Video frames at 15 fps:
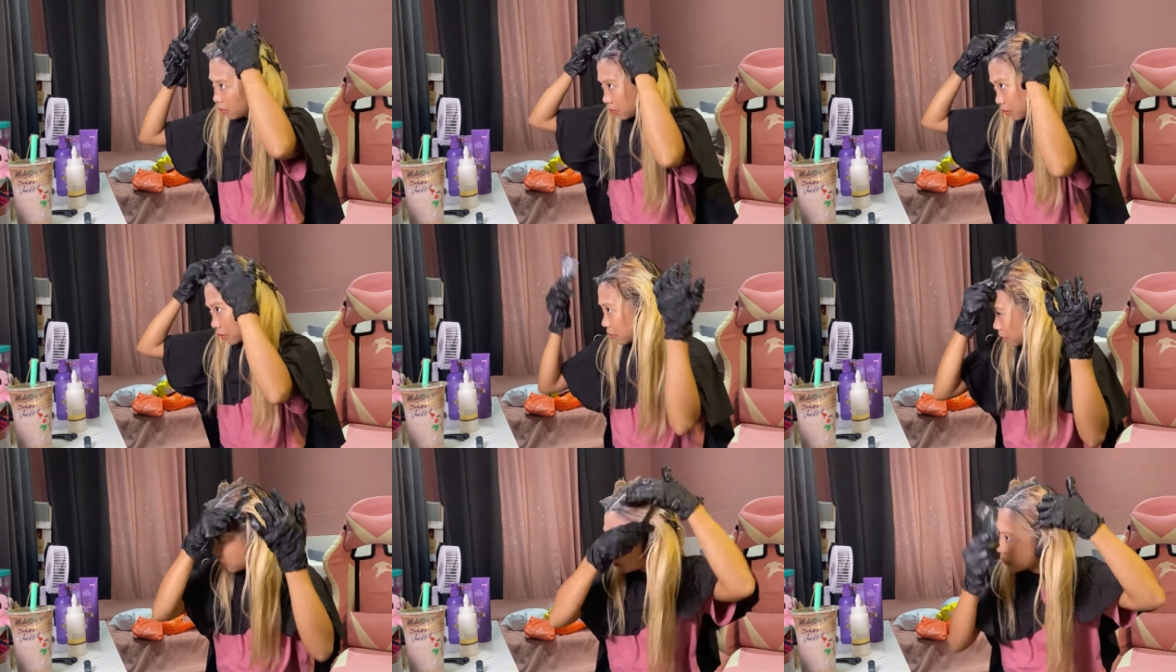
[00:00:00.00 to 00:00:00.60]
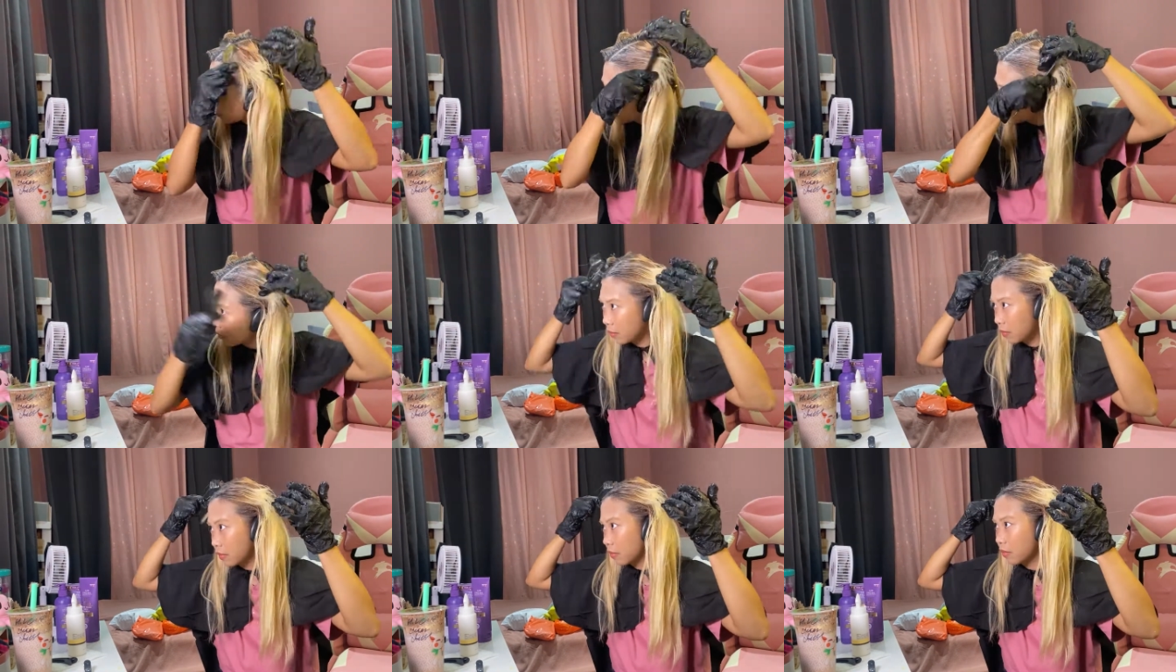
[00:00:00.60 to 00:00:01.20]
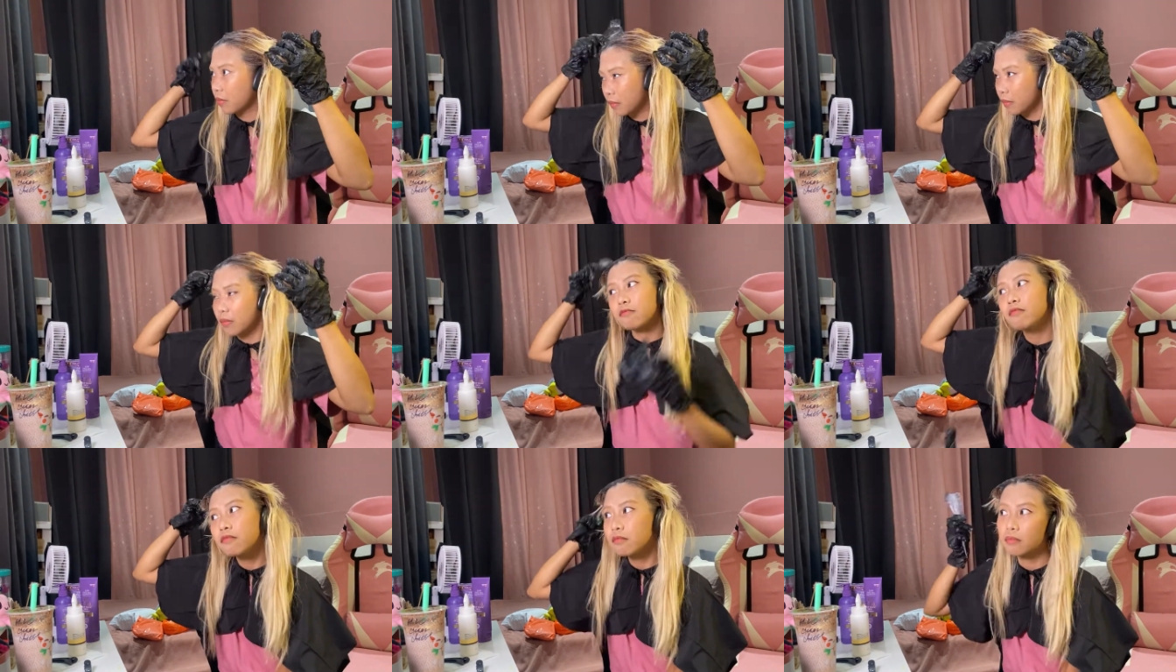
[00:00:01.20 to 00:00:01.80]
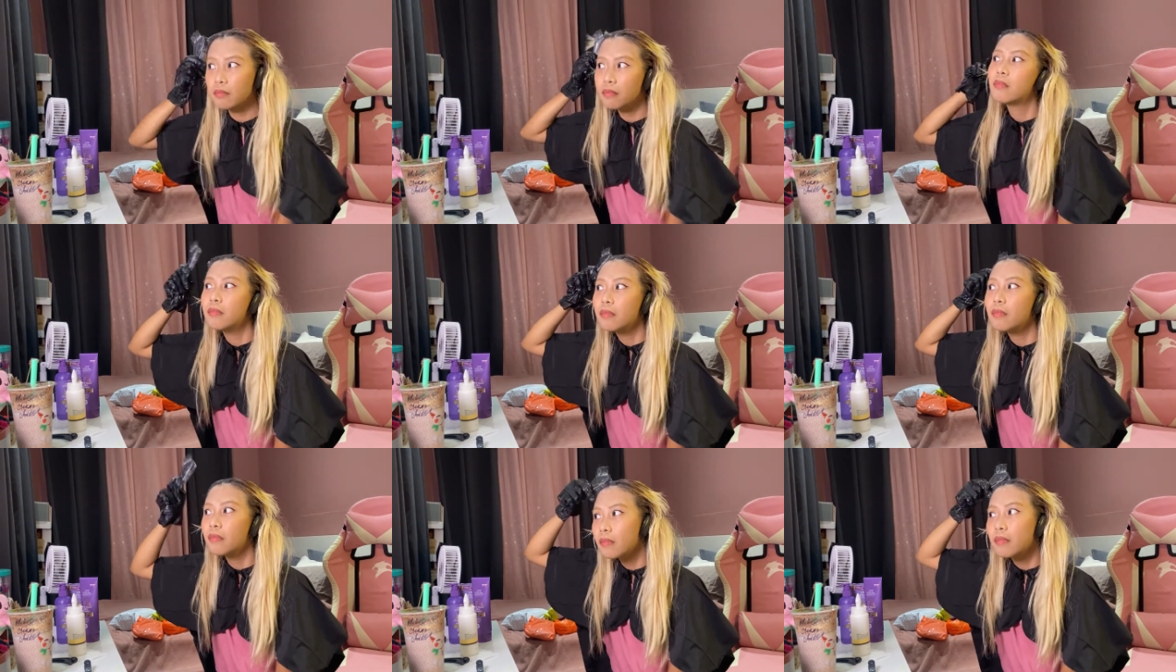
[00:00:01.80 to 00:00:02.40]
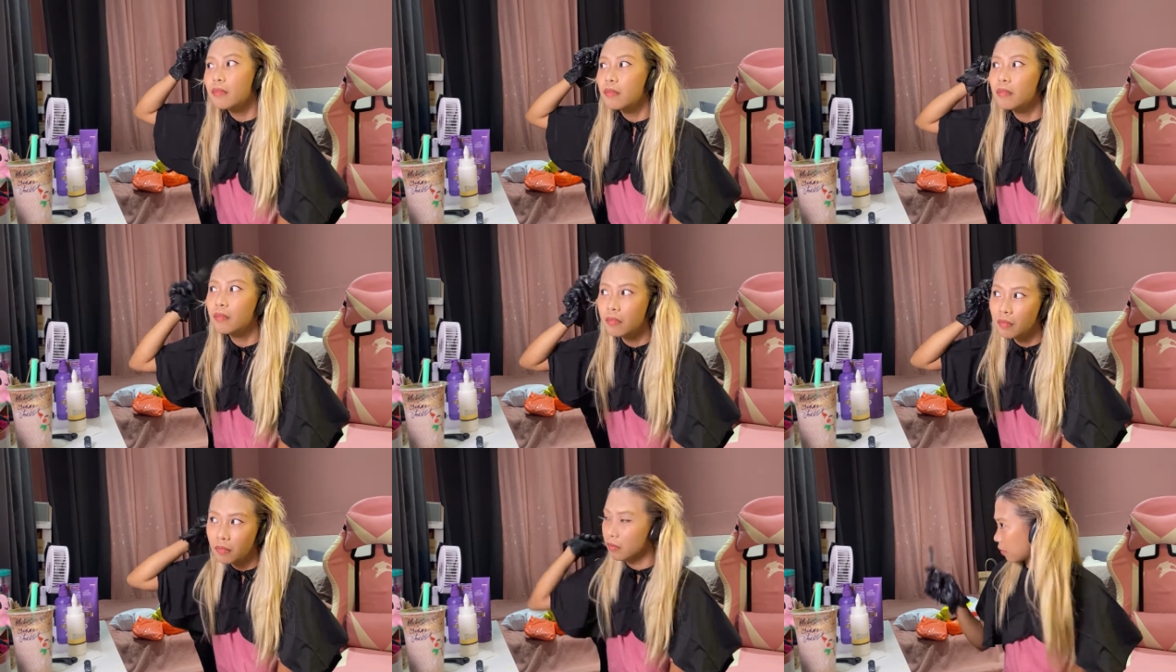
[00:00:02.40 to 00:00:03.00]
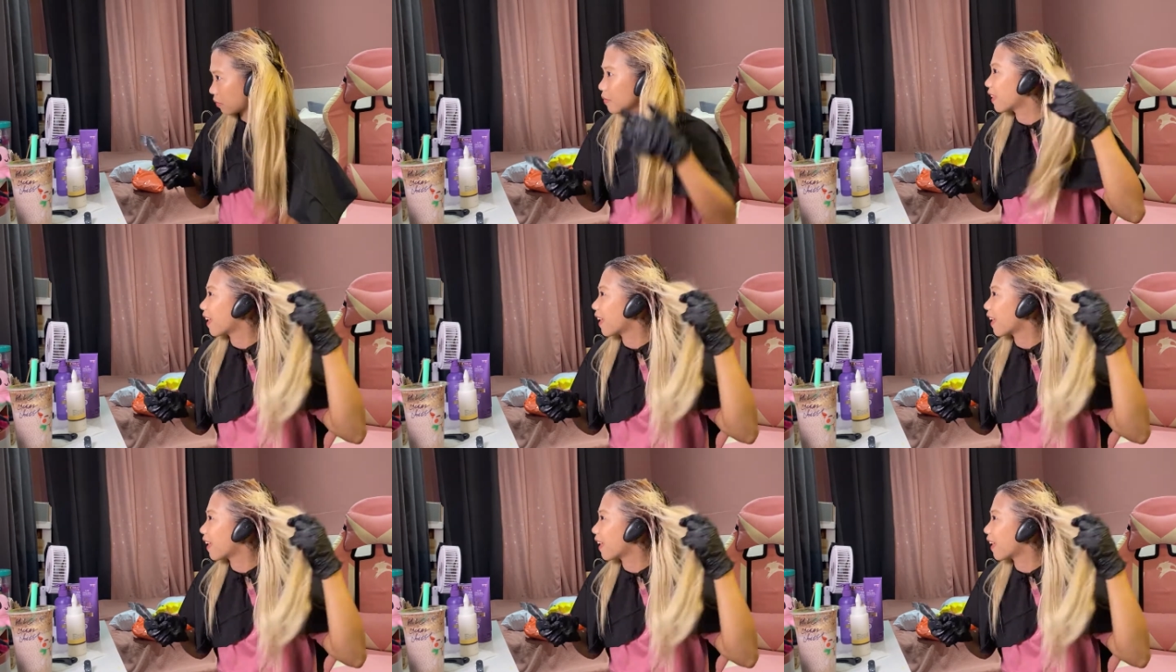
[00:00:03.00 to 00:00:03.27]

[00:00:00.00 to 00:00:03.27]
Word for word: has been previously bleached like mine, you can leave it for 10 to